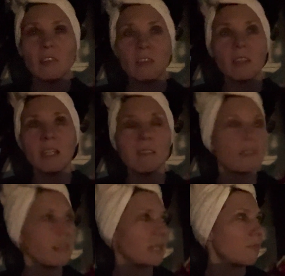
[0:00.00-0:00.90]
just need to
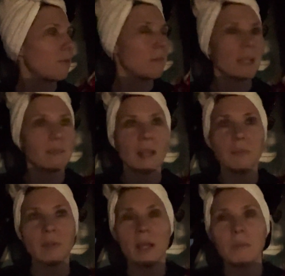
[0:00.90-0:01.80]
sleep from like
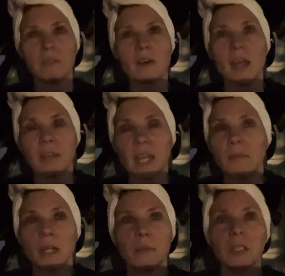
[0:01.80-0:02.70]
10 p.m. to 5
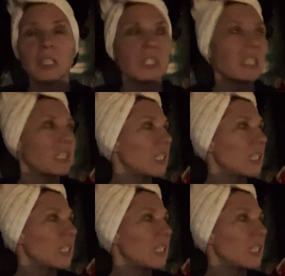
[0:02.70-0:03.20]
a.m. and I'm good.